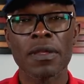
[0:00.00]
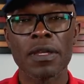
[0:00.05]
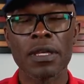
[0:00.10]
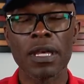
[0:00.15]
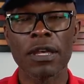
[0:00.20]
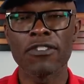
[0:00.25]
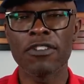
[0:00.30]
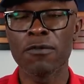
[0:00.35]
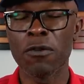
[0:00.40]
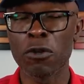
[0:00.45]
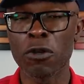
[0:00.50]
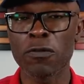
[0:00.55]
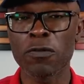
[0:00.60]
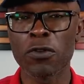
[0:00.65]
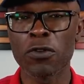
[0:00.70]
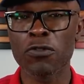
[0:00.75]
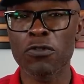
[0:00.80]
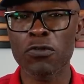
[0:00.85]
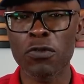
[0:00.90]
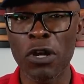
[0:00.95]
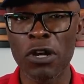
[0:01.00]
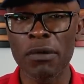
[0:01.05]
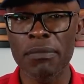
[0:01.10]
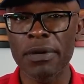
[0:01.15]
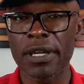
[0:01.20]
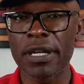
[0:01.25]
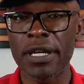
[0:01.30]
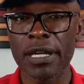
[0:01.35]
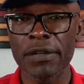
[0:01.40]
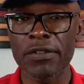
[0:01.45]
If she voted for Trump
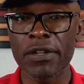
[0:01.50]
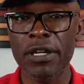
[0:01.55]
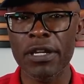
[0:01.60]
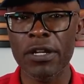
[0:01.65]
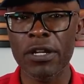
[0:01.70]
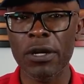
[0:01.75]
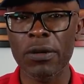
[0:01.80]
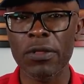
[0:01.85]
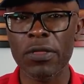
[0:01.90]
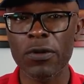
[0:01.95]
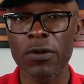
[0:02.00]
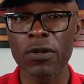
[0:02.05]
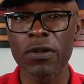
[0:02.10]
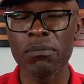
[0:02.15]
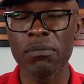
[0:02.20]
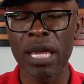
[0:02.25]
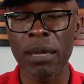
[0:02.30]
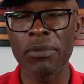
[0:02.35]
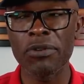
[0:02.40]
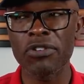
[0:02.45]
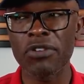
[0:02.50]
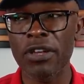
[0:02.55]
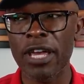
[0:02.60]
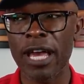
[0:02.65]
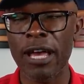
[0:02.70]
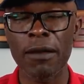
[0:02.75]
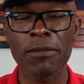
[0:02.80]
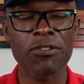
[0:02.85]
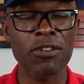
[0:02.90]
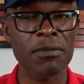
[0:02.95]
and he didn't come through, maybe she
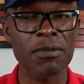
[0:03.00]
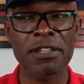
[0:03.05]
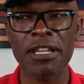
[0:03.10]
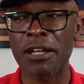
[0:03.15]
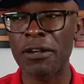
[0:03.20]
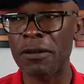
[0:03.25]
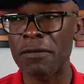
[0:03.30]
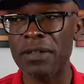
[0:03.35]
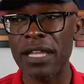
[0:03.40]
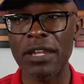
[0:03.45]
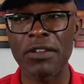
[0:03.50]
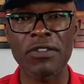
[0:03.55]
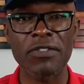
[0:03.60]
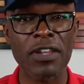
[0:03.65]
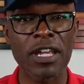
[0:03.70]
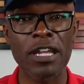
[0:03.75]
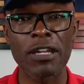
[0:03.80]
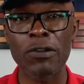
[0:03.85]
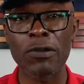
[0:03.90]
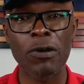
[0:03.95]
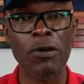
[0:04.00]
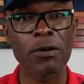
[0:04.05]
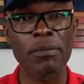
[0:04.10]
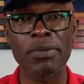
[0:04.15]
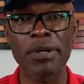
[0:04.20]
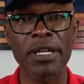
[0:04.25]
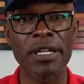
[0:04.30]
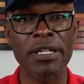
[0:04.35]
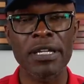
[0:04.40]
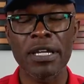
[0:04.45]
have some kind of let to stand on,
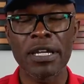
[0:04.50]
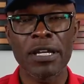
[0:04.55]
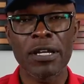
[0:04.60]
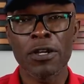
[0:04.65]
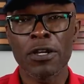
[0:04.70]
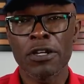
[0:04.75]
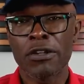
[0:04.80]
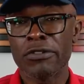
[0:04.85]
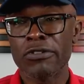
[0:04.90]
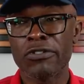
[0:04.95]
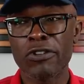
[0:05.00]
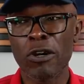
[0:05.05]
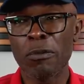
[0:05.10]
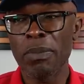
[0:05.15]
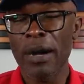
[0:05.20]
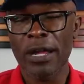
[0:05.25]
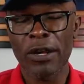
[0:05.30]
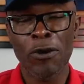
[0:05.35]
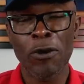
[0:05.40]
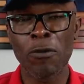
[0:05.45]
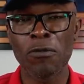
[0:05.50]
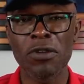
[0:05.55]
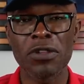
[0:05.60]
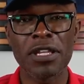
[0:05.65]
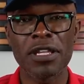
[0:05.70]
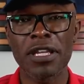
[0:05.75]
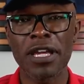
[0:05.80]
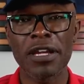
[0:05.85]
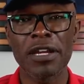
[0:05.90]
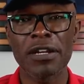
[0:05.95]
but Joe Biden don't
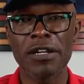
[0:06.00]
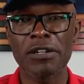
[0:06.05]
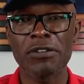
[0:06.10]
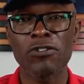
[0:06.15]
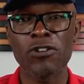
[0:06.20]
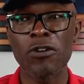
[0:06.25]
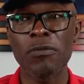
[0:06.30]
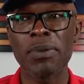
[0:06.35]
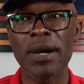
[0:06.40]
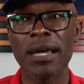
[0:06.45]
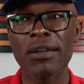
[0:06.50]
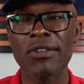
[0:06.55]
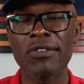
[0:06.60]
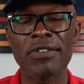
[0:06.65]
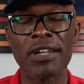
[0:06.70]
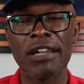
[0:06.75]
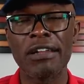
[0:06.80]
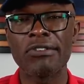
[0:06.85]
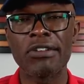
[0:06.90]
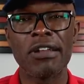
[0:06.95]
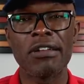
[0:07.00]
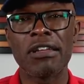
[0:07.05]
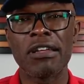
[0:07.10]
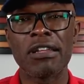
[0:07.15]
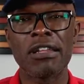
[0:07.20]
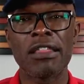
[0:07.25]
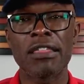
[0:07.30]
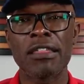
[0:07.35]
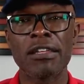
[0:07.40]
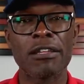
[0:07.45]
really care. Joe Biden has not done
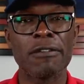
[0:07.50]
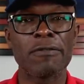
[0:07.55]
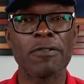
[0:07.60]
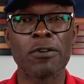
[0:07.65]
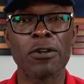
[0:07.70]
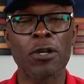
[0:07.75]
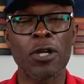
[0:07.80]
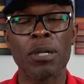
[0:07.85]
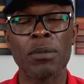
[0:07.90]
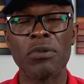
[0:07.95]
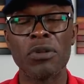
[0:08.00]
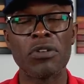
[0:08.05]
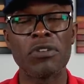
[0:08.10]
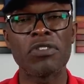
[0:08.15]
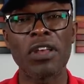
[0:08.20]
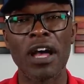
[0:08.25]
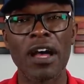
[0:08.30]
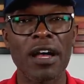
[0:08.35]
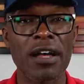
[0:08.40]
anything for the community.